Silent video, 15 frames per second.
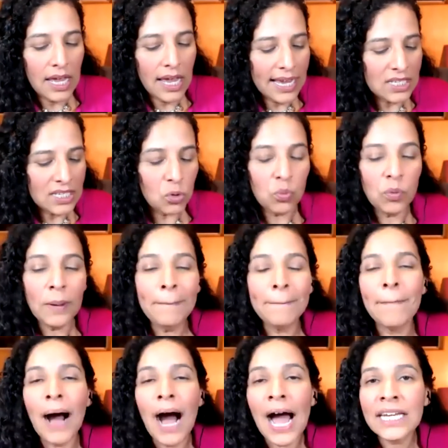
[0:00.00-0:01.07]
As a
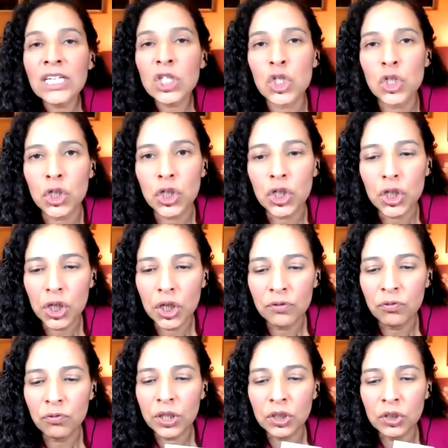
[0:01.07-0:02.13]
reminder of
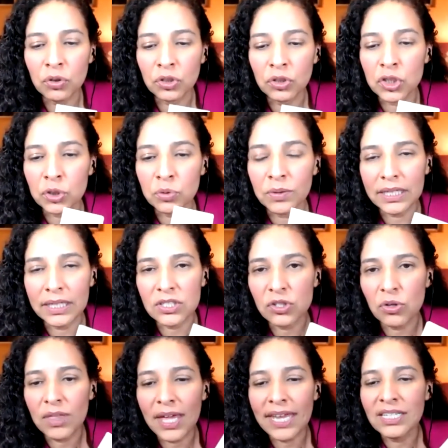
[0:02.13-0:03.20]
what you're doing,
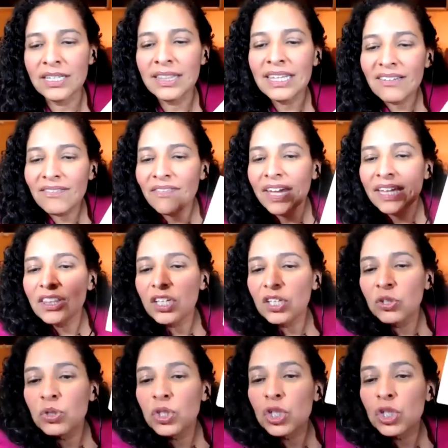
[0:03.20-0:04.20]
so that in the event that you